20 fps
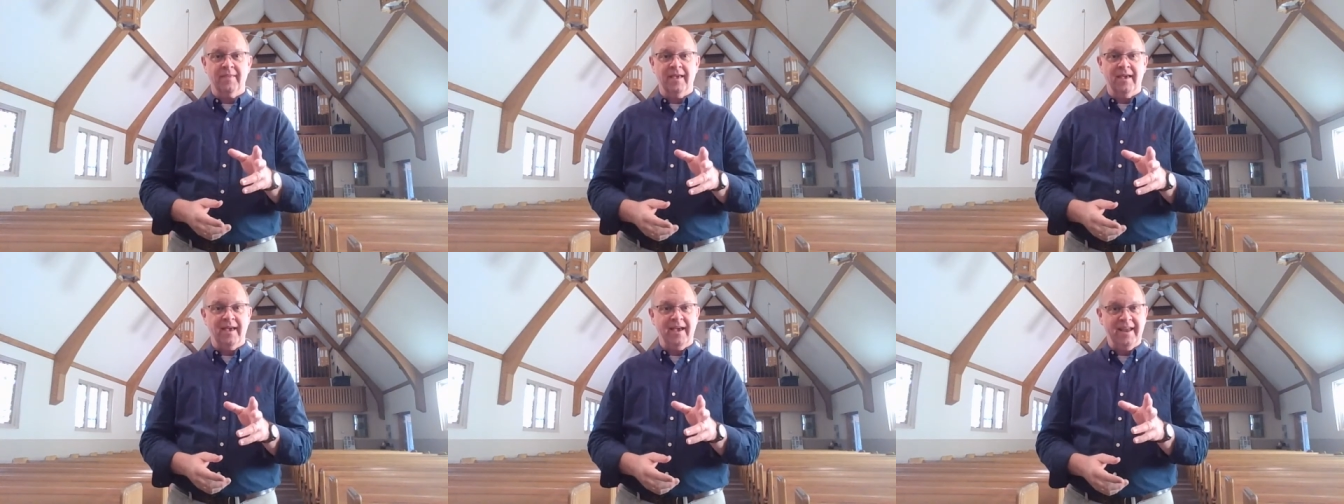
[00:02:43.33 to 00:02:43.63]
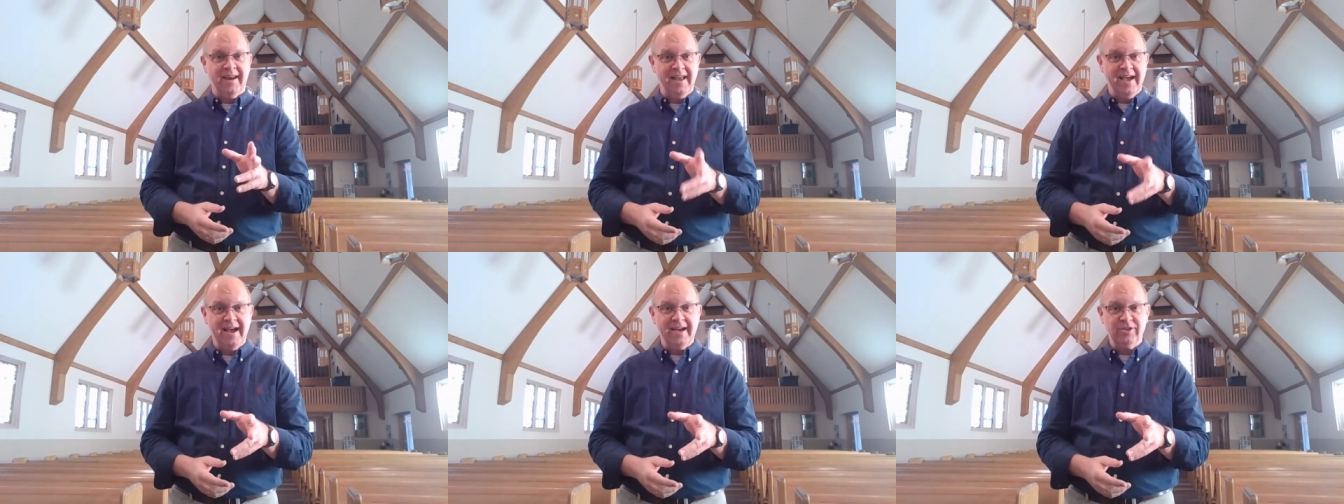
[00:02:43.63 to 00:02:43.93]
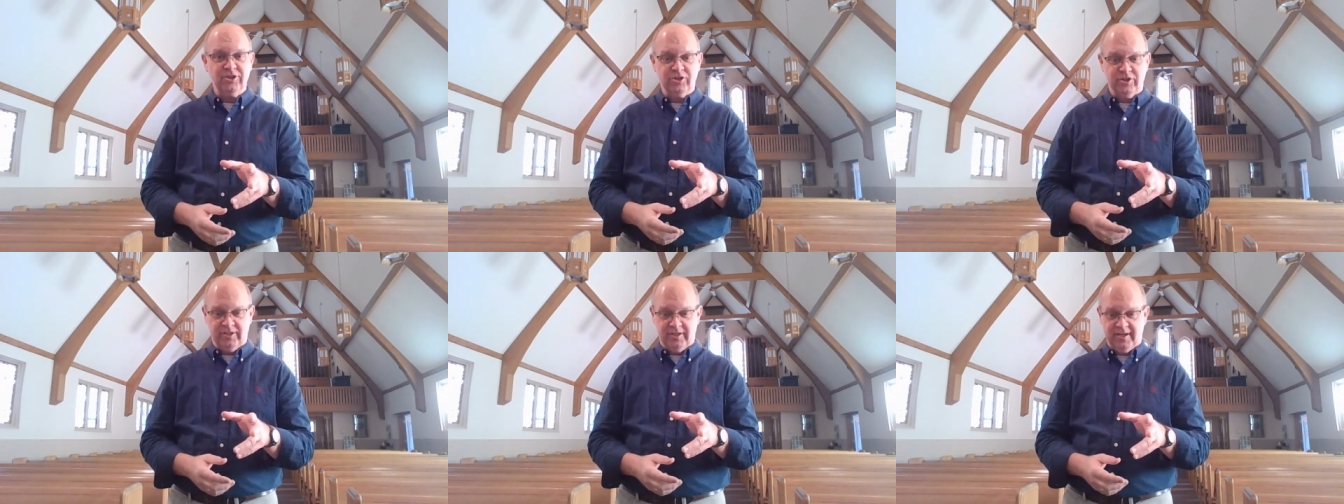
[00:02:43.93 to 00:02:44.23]
And
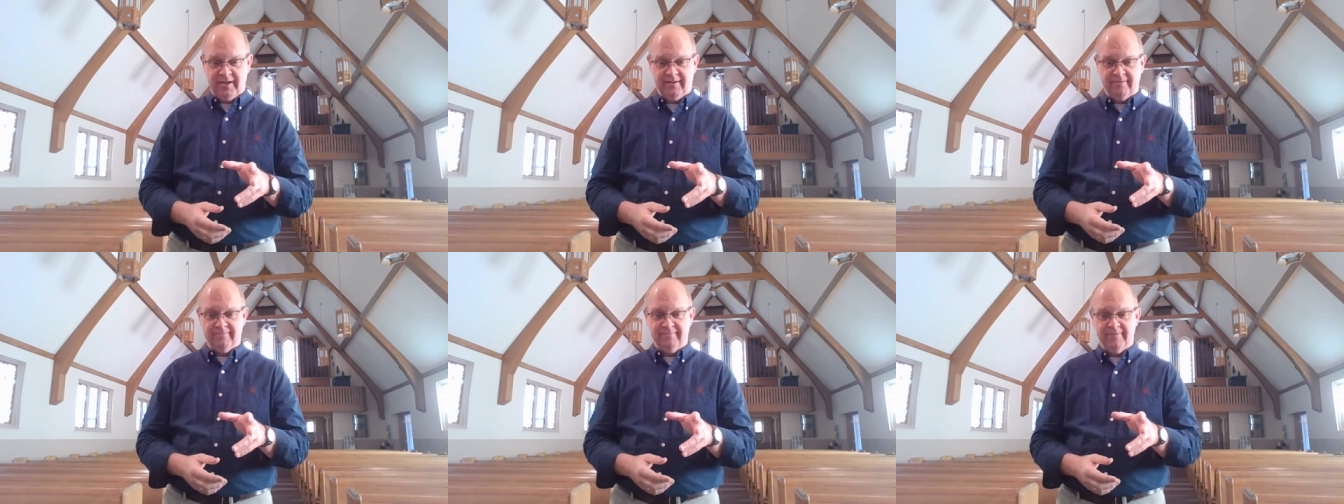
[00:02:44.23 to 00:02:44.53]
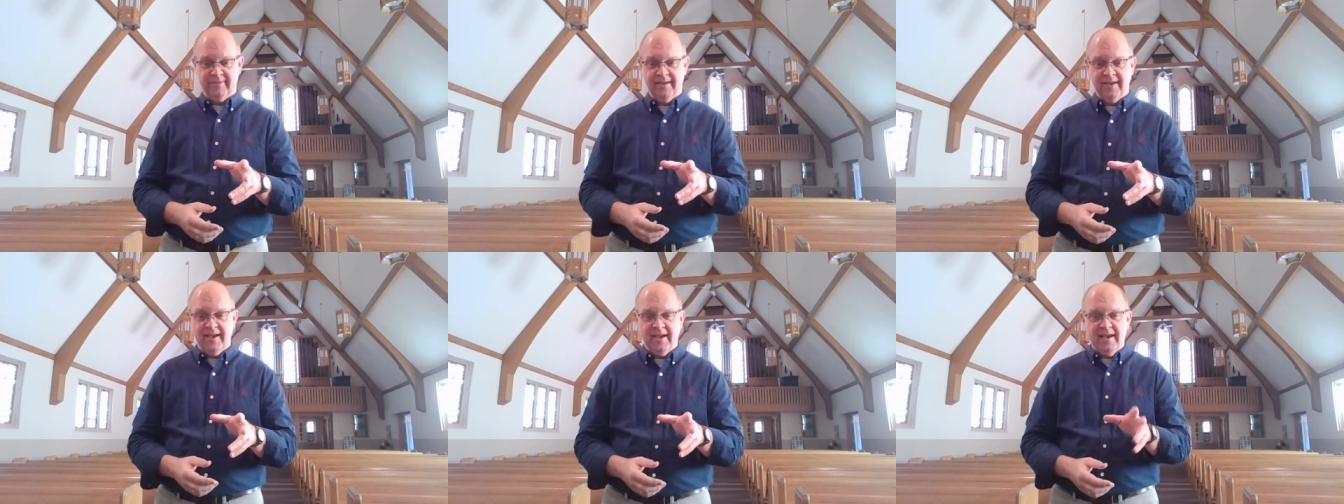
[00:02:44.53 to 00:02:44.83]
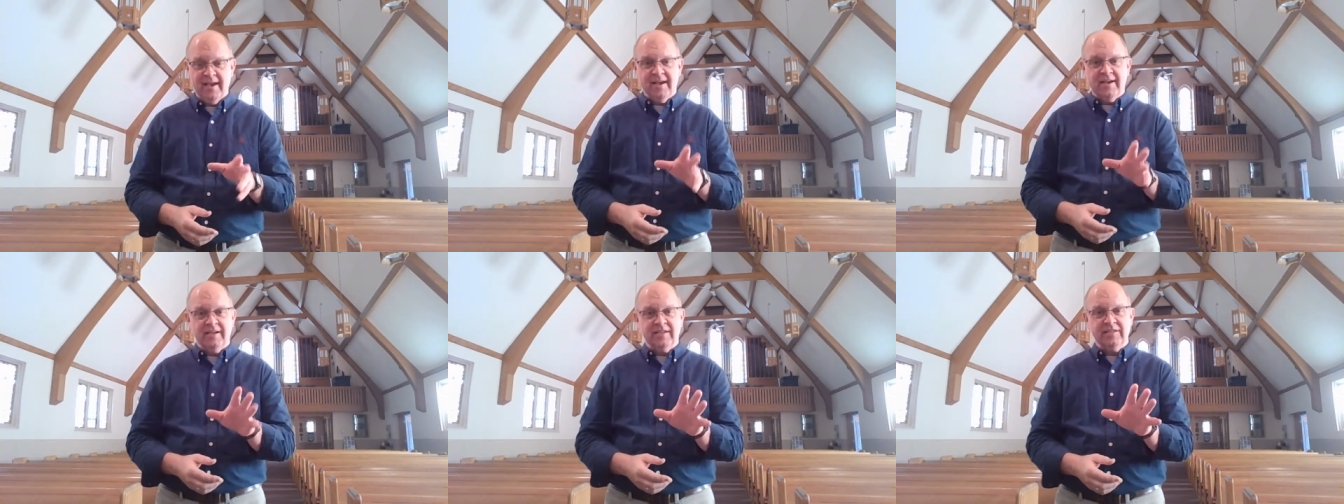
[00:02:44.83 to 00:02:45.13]
actually,
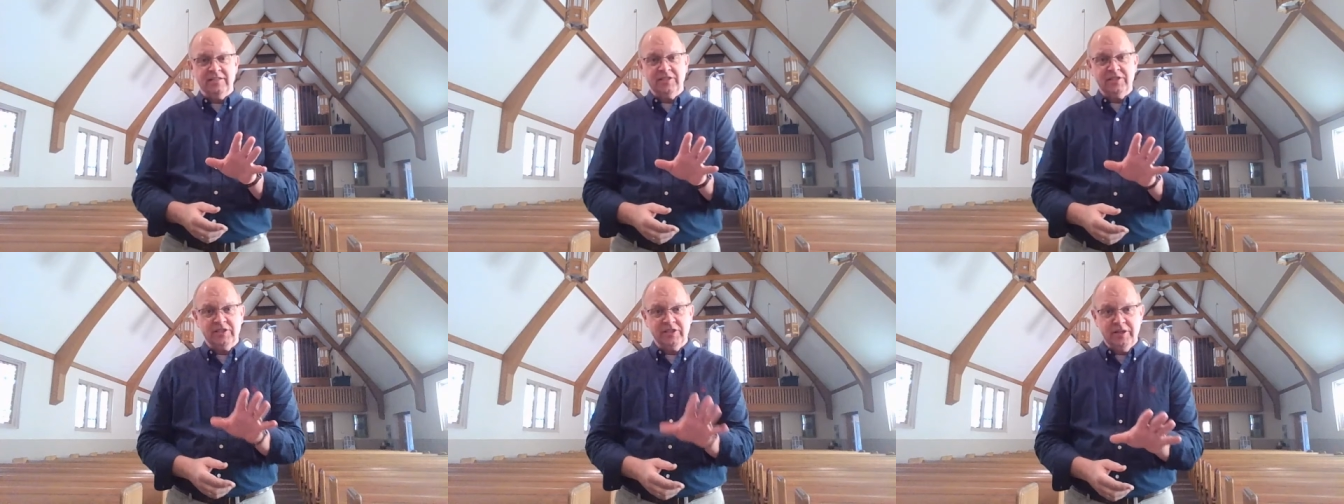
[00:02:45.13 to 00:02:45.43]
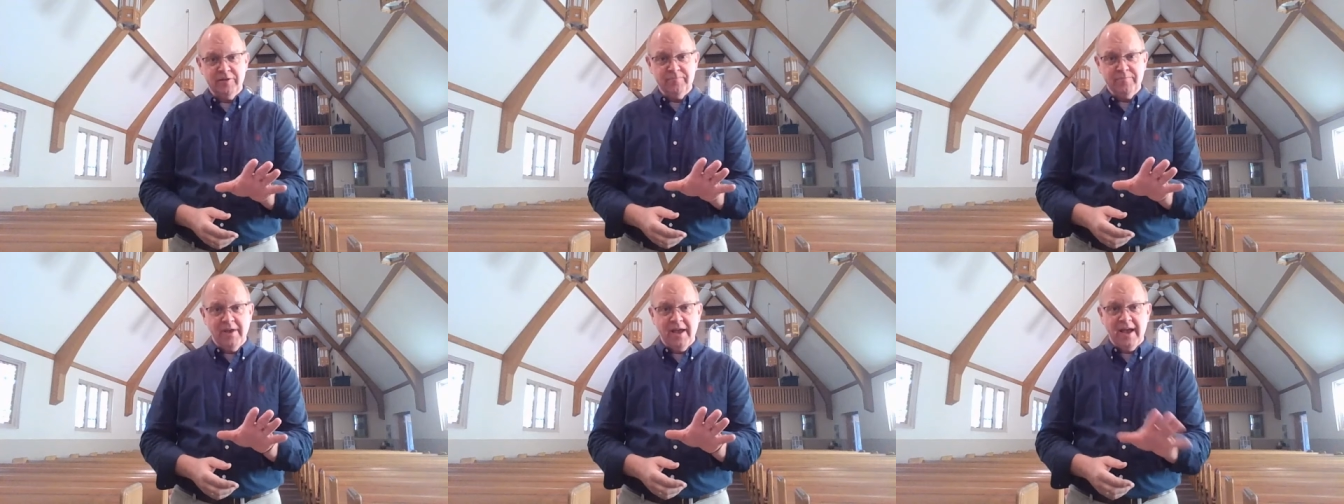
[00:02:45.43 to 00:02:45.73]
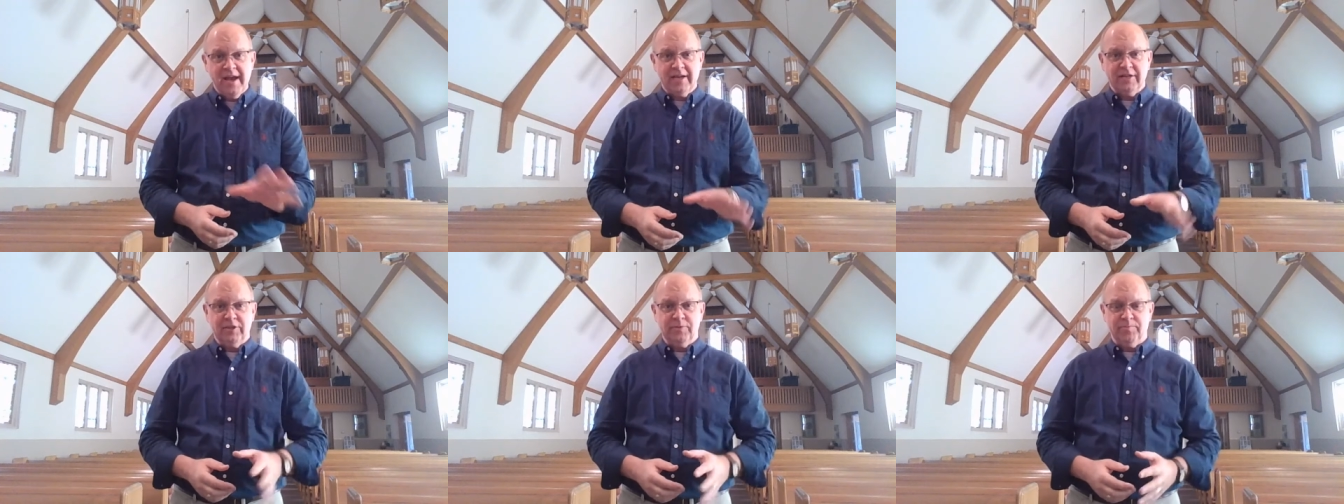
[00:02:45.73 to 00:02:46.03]
some
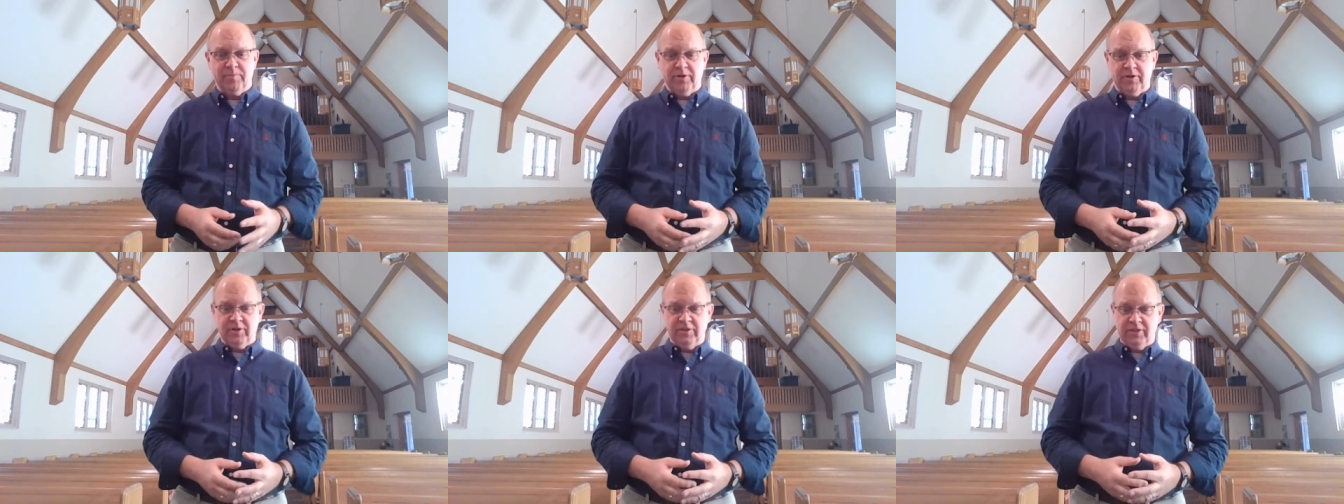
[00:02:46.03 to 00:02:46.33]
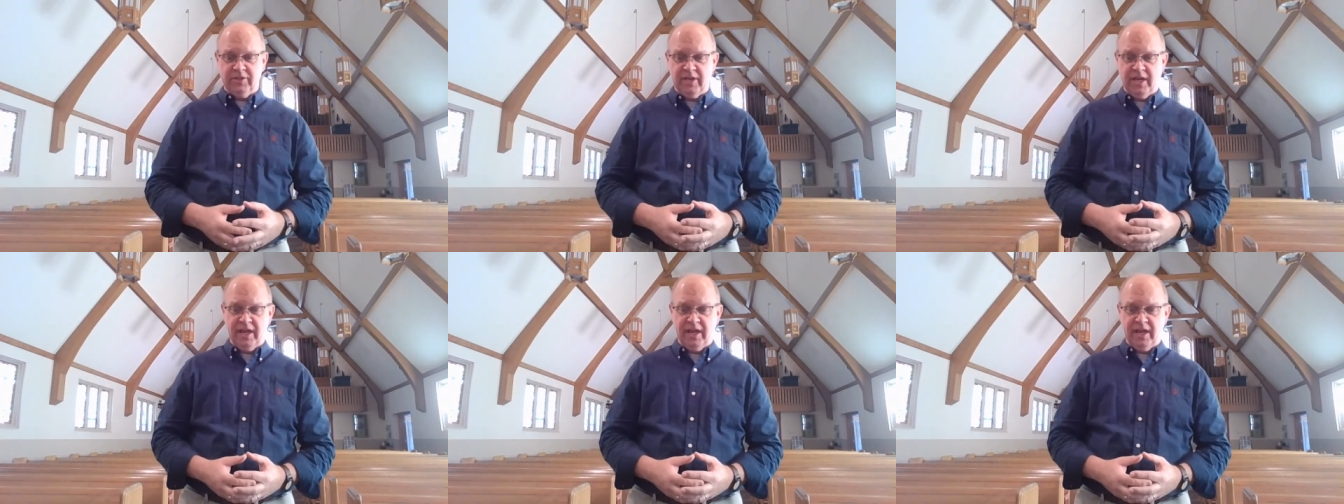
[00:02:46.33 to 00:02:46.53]
experts